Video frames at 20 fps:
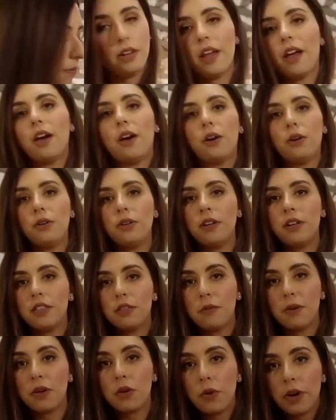Now,
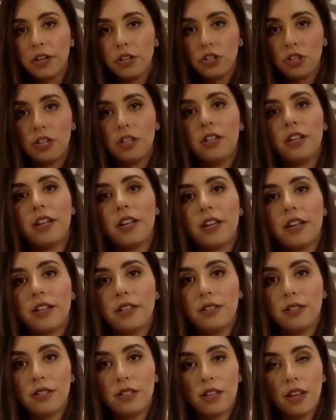the big question
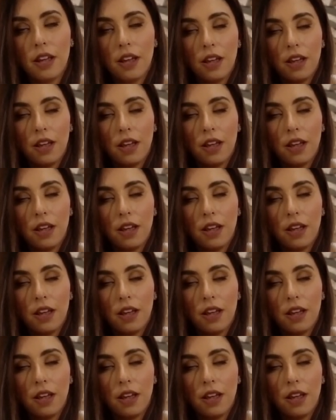is,